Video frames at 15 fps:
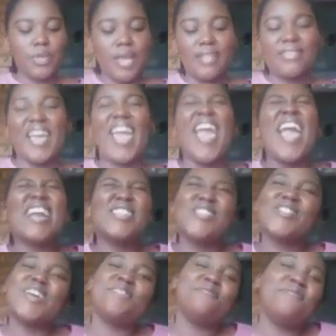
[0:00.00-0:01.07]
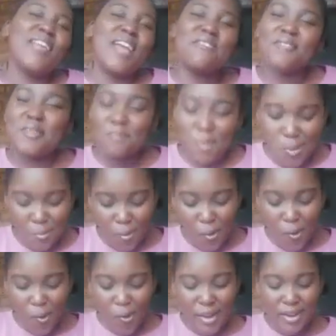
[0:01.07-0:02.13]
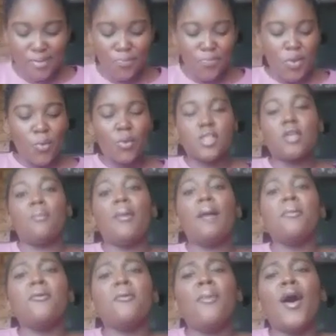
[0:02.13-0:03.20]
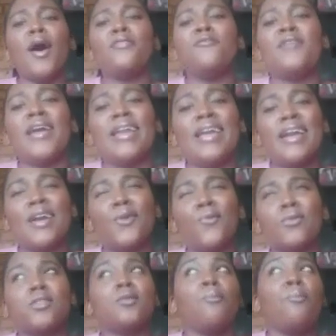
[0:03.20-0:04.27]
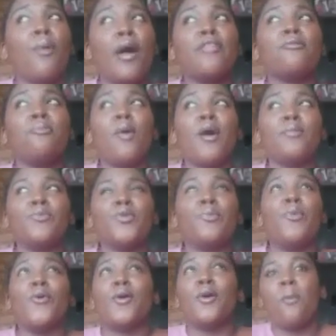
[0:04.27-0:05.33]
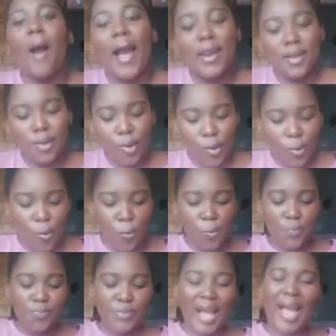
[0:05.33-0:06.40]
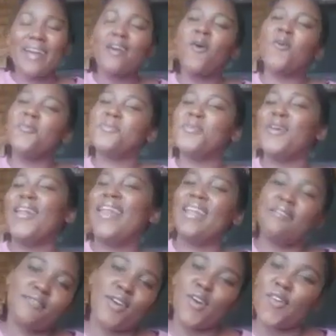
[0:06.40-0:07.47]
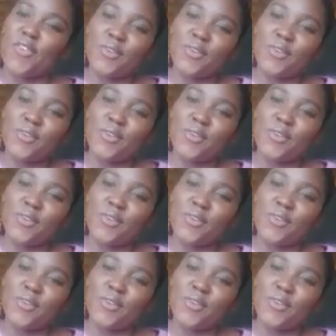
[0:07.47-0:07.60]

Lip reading: the extra flavored popcorn with the bubble bath running with the bath bomb you bought a while ago? I hope you're loving on